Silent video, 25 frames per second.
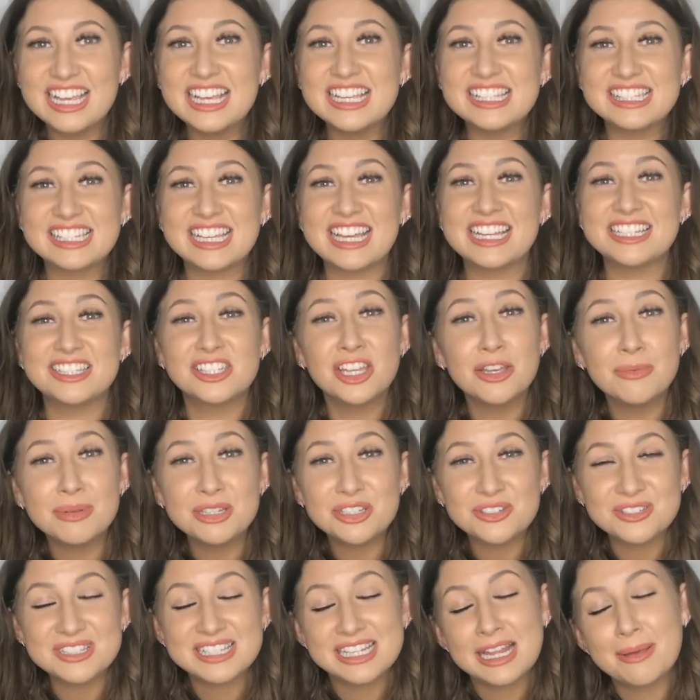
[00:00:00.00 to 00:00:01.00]
So yeah, do be
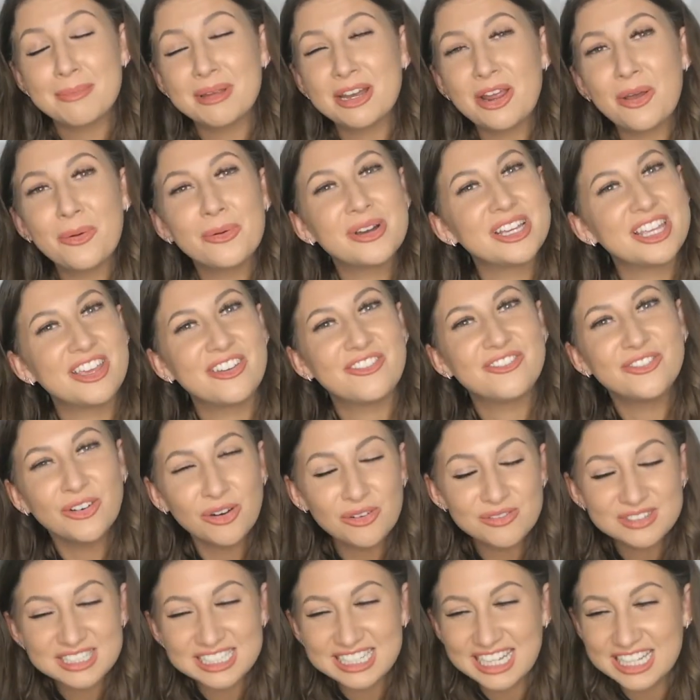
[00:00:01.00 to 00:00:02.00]
sure to let me know what you
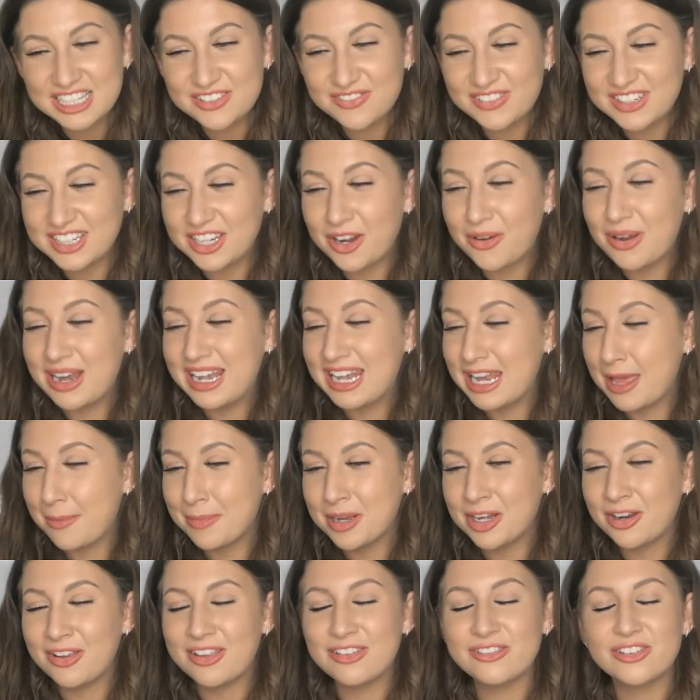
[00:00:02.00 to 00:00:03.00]
thought of today's video and let me
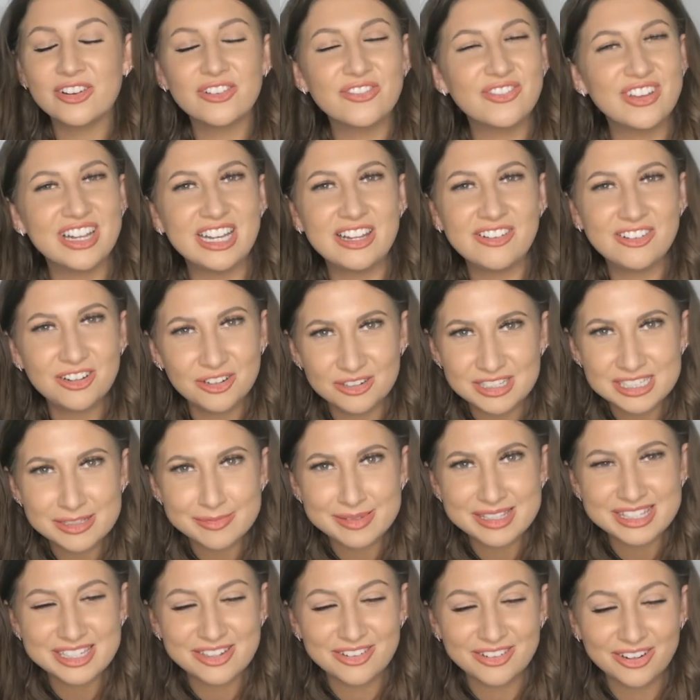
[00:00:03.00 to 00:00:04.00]
know if you're feeling
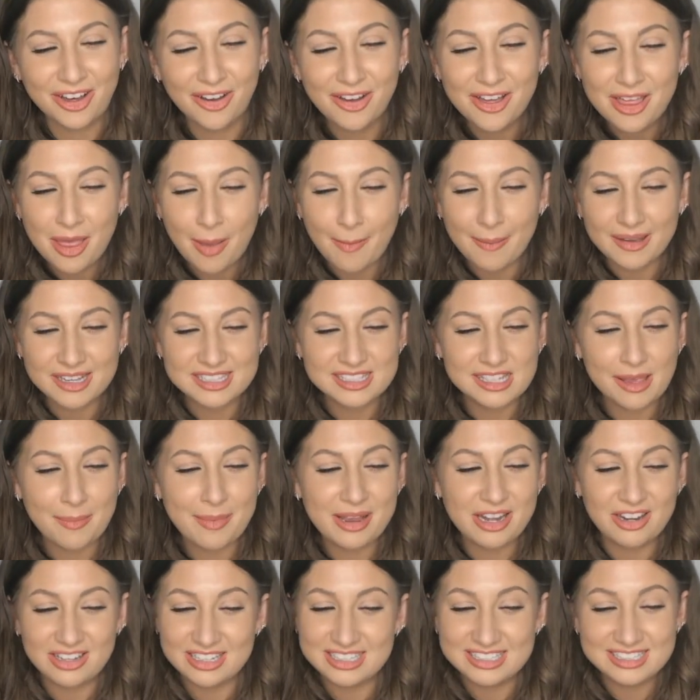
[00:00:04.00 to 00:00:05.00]
Christmassy or not. Because I mean,
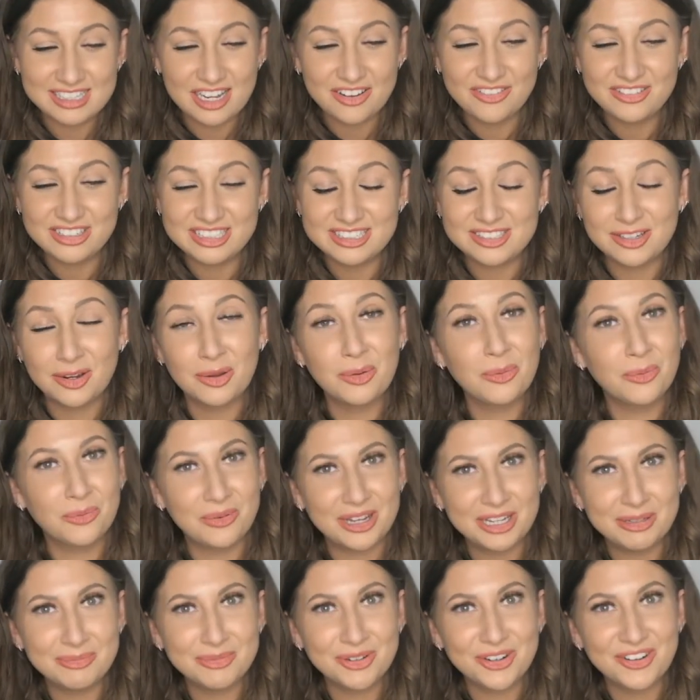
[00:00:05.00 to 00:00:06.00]
I can definitely do
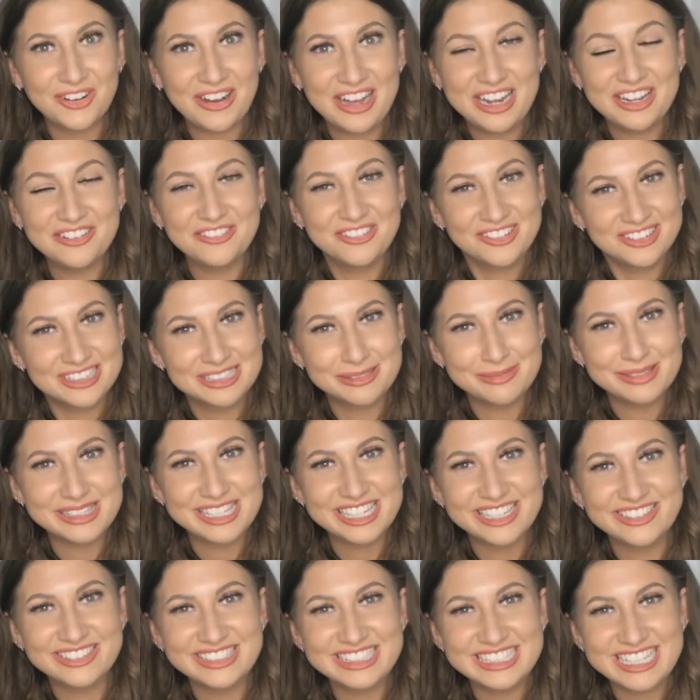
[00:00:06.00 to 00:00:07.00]
way more kind of Christmassy
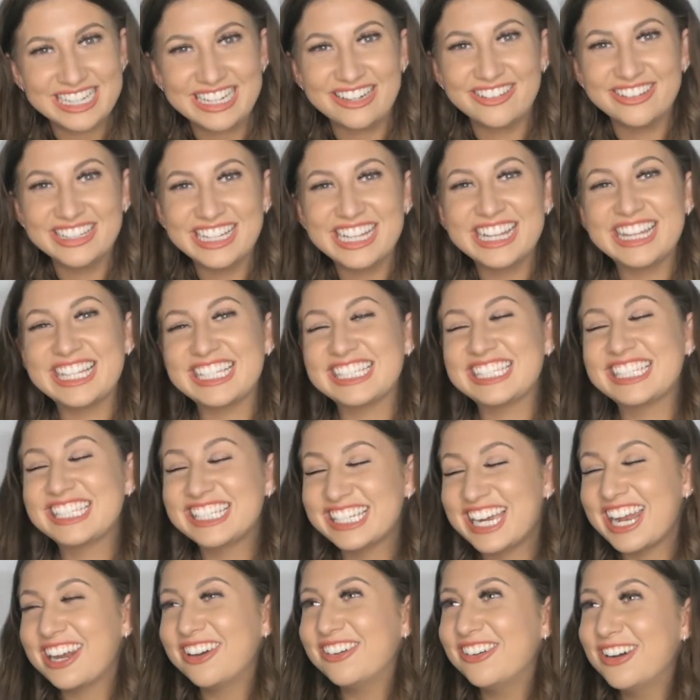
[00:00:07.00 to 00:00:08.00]
content on this
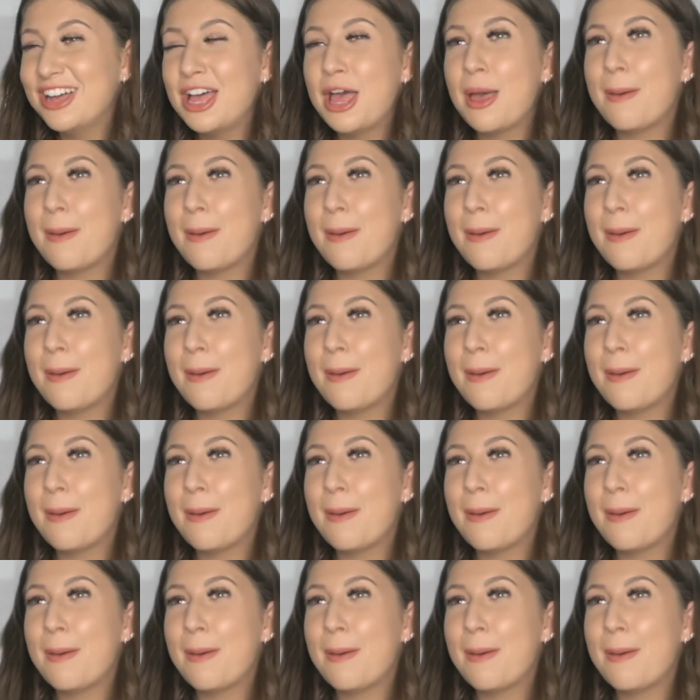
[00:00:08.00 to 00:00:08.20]
channel.